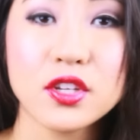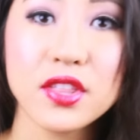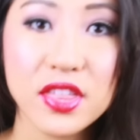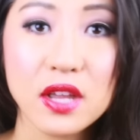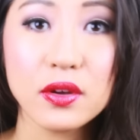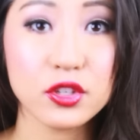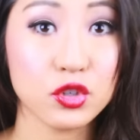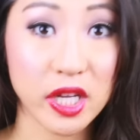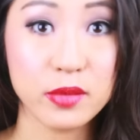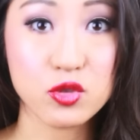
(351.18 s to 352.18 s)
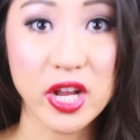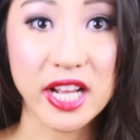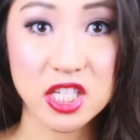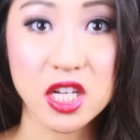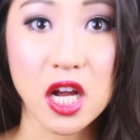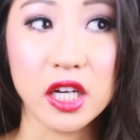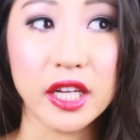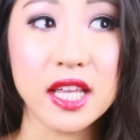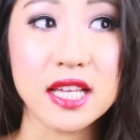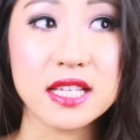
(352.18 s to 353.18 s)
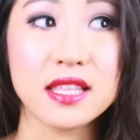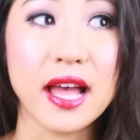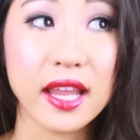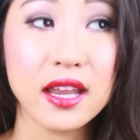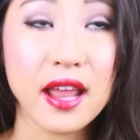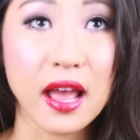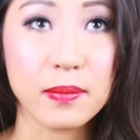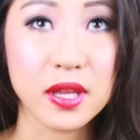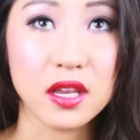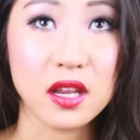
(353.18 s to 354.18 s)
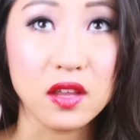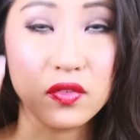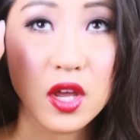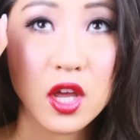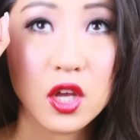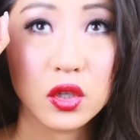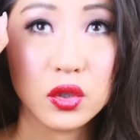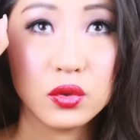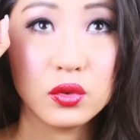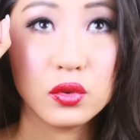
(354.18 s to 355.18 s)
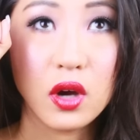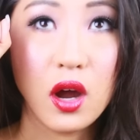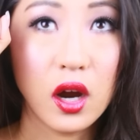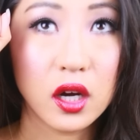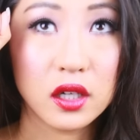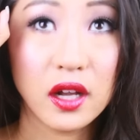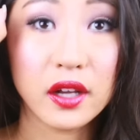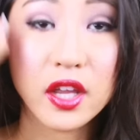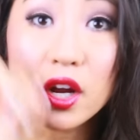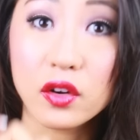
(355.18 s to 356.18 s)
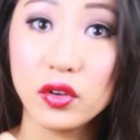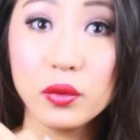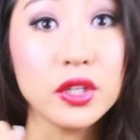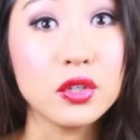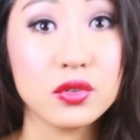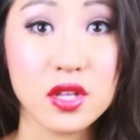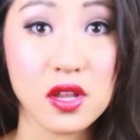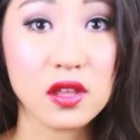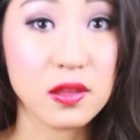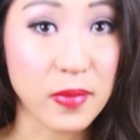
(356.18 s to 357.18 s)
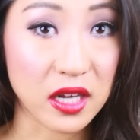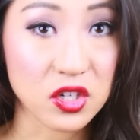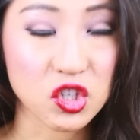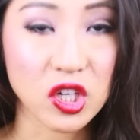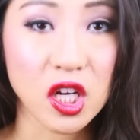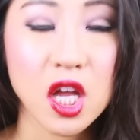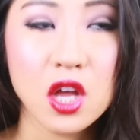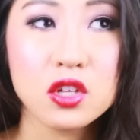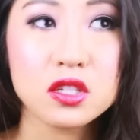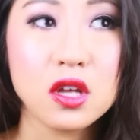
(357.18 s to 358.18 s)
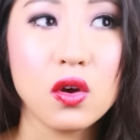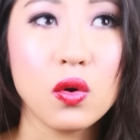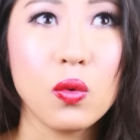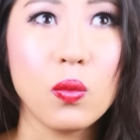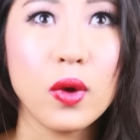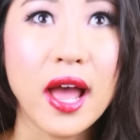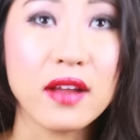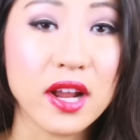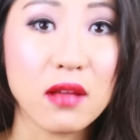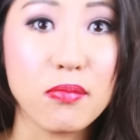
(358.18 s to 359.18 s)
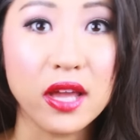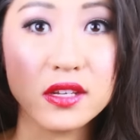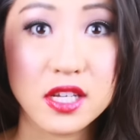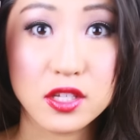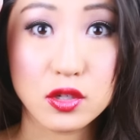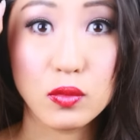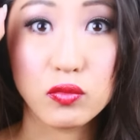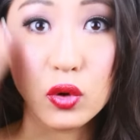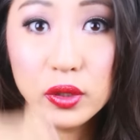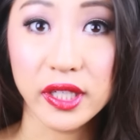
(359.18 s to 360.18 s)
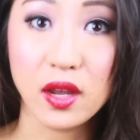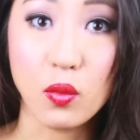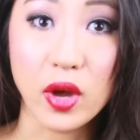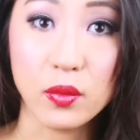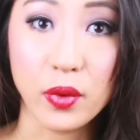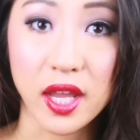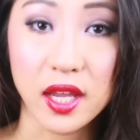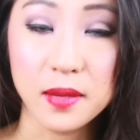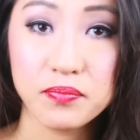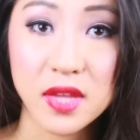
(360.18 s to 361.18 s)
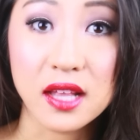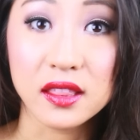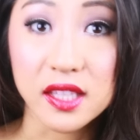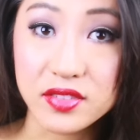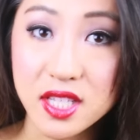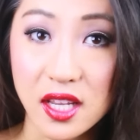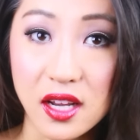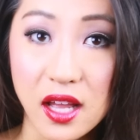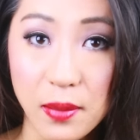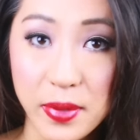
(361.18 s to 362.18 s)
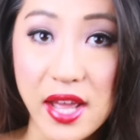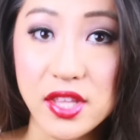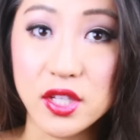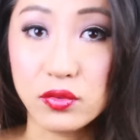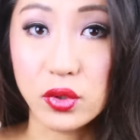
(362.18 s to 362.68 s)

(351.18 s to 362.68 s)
So the thing with tram track scarring is that can happen if you are not careful when using the Banisher. So what I recommend is rolling it one way, lifting it up, and then